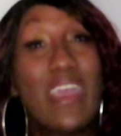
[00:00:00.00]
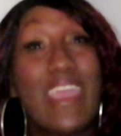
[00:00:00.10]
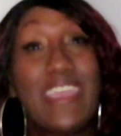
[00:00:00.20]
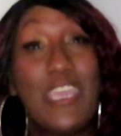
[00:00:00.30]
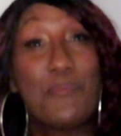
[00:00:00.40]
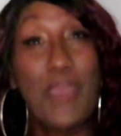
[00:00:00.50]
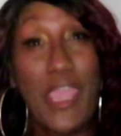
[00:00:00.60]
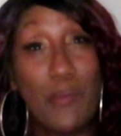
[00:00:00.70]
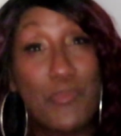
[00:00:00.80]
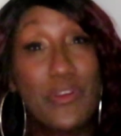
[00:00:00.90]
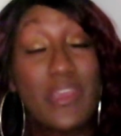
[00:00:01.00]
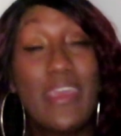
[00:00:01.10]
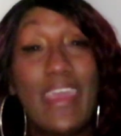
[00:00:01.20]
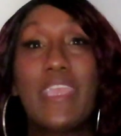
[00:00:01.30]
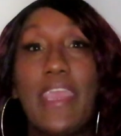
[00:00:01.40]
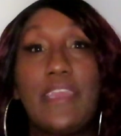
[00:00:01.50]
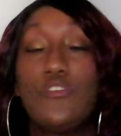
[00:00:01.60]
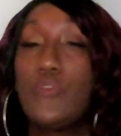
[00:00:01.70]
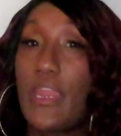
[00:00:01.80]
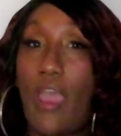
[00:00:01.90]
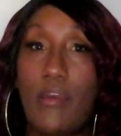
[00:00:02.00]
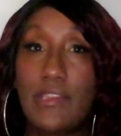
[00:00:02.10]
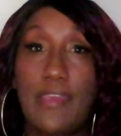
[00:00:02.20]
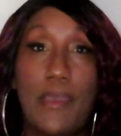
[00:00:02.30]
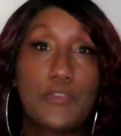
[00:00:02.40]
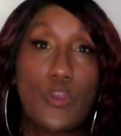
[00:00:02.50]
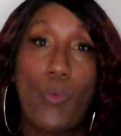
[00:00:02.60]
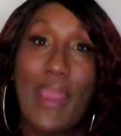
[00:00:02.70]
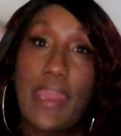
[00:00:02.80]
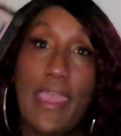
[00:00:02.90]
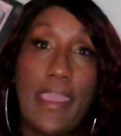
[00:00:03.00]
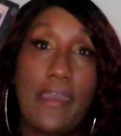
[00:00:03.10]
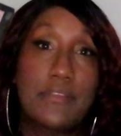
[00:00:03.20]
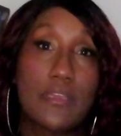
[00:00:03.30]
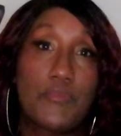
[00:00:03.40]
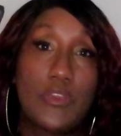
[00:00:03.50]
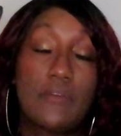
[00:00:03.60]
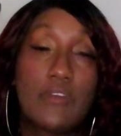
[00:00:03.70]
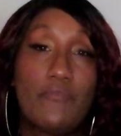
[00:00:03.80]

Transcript: and get pampered we can't do that all the time so why not have something of